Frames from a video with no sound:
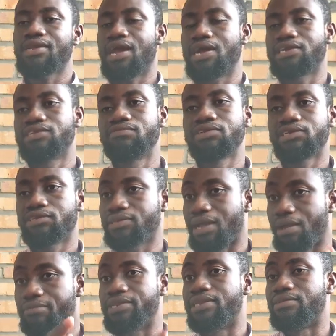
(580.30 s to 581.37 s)
activities.
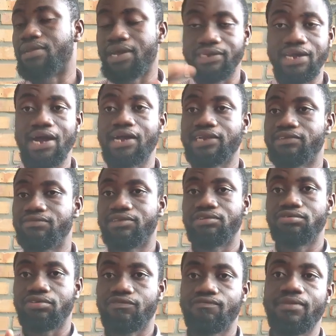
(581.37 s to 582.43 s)
I mean, uh, the
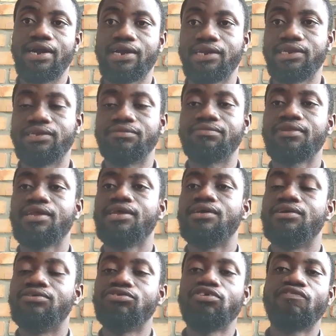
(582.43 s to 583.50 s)
activities of Maclean.
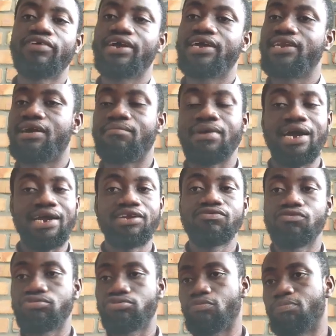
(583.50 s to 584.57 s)
Do not forget that
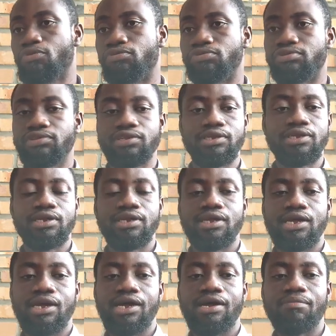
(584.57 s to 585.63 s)
Maclean was opposed
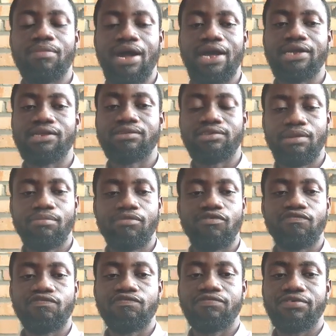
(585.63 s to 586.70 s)
uh, by some
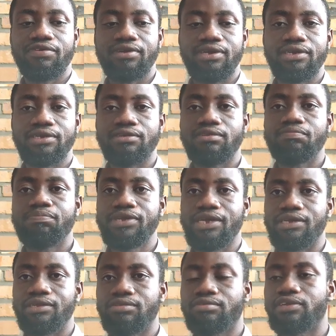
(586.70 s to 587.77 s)
of his
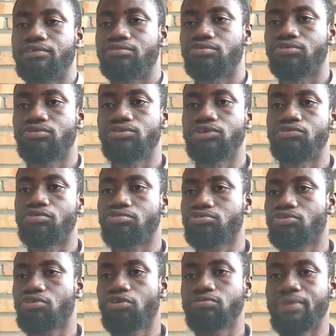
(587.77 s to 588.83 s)
peers, and so he was
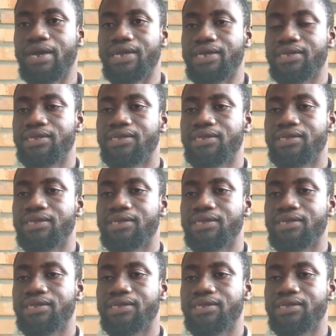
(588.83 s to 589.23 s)
called back,